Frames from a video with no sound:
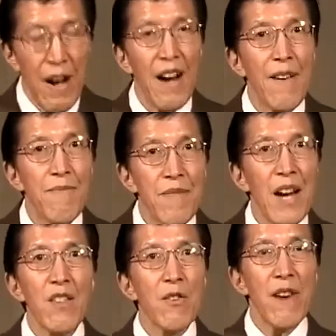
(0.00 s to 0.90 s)

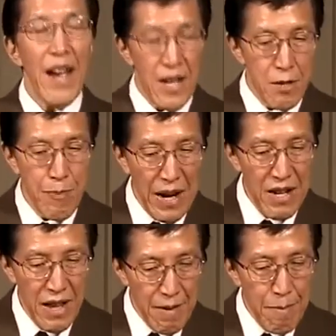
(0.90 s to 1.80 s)
Another
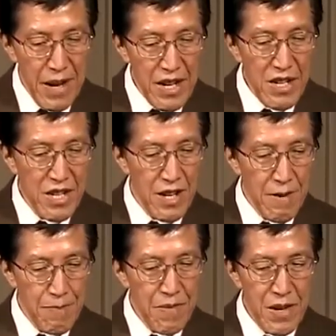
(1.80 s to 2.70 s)
aspect that makes
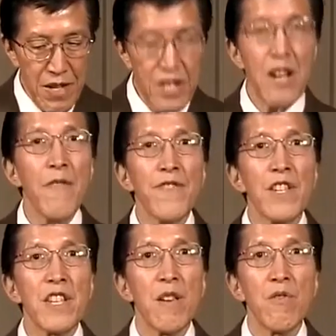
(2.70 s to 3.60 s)

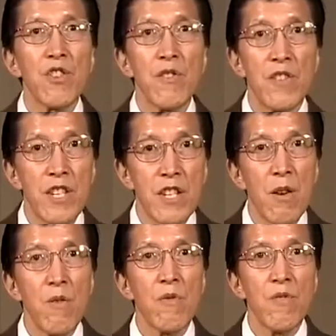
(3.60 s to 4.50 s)
self-disclosure
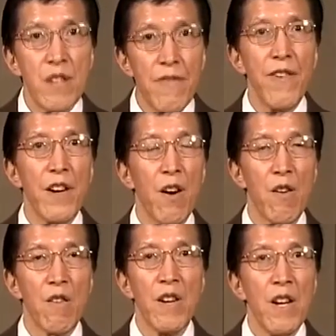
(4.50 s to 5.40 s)
so
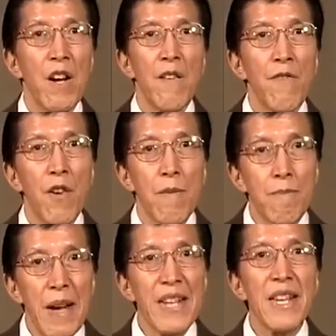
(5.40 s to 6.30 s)
difficult for
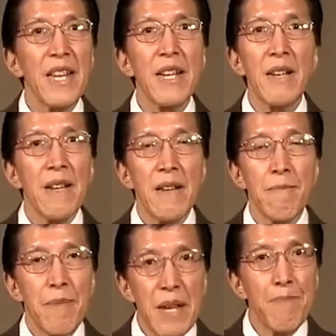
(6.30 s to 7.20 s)
many
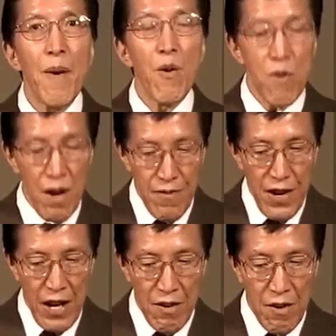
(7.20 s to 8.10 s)
people of
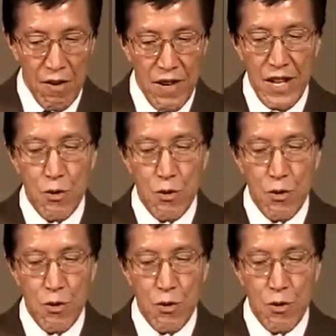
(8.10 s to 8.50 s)
color is